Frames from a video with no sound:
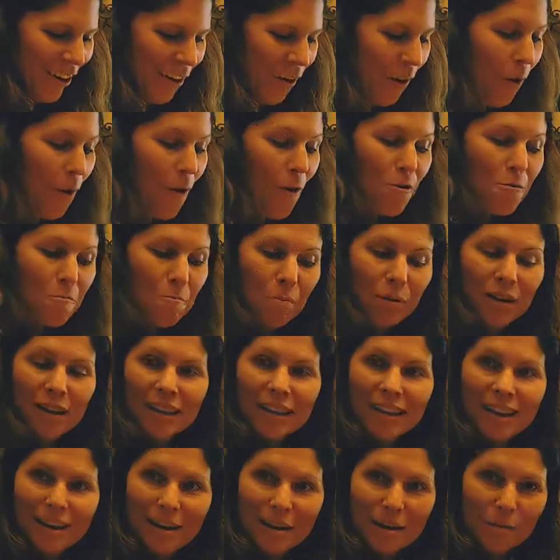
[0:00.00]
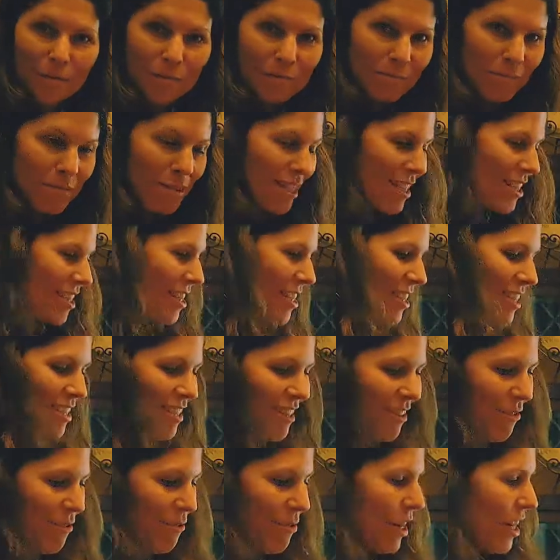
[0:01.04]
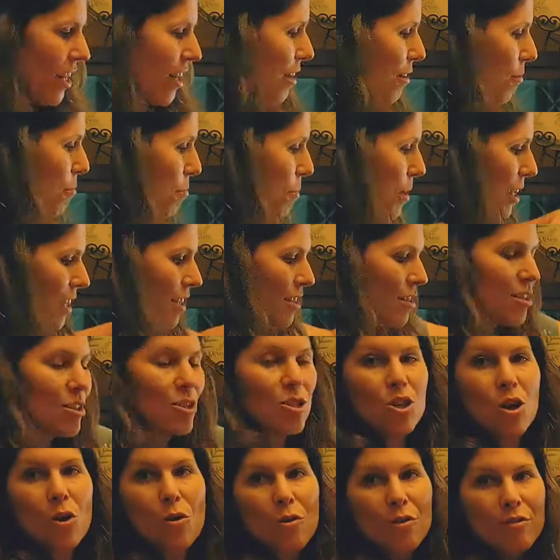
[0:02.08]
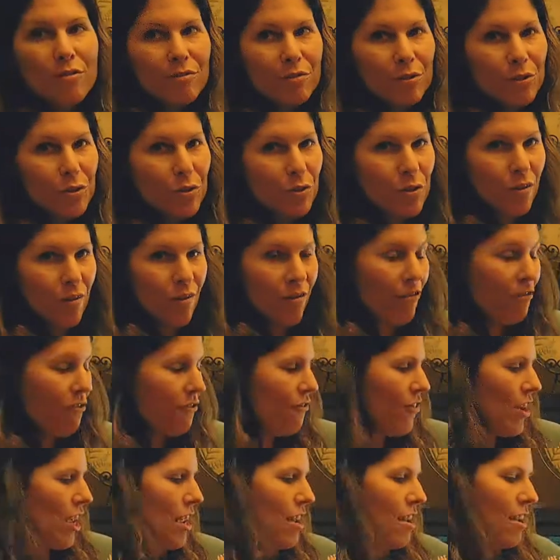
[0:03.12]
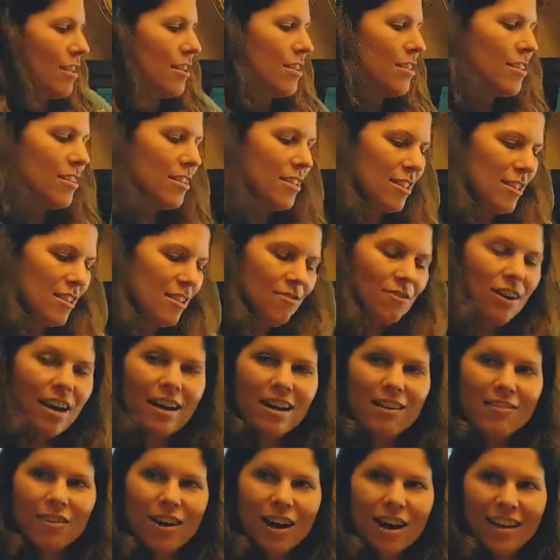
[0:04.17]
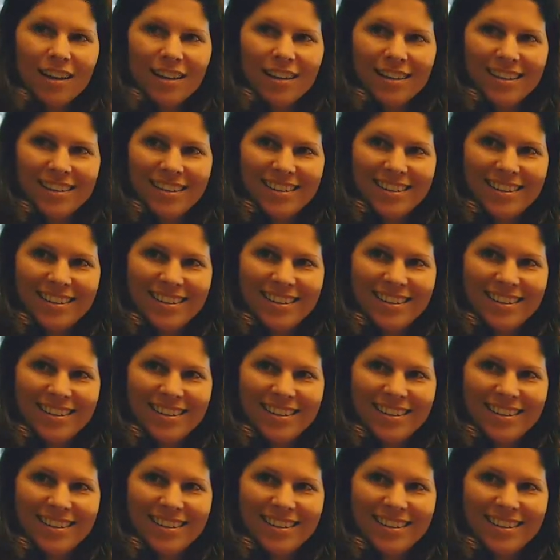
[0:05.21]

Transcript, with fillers: Oh, plums. We are big stone fruit fans. Right, Violet?